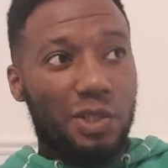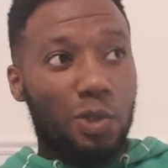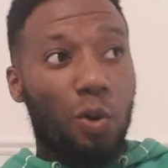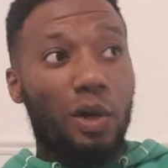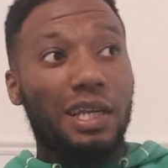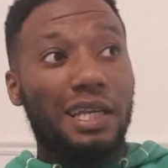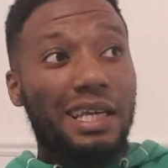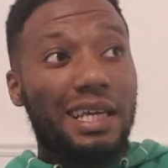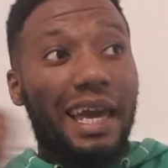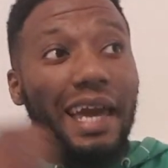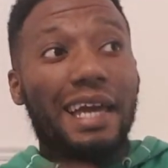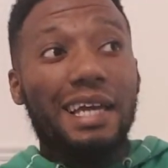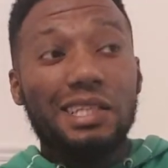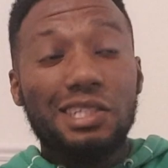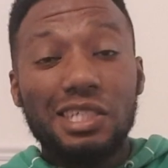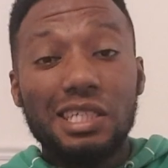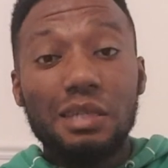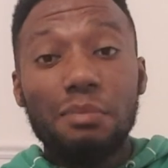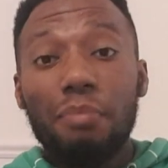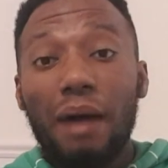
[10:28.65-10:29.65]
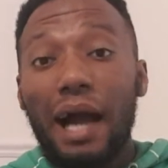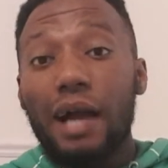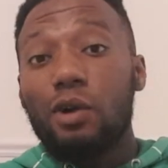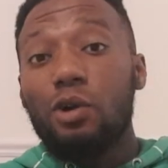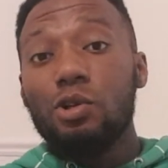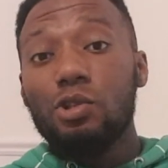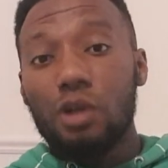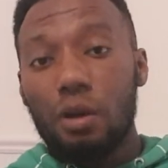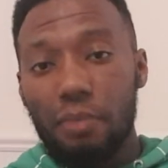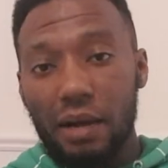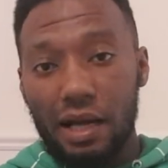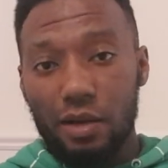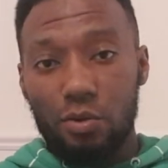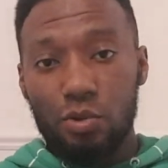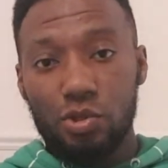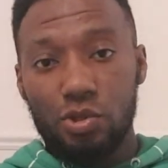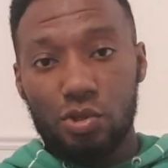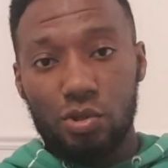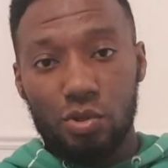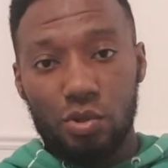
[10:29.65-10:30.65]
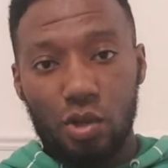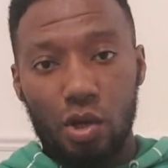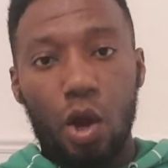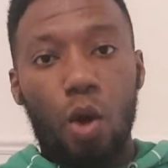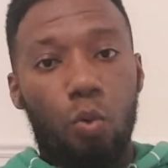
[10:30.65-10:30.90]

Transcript: 20kg bag on your back, would you?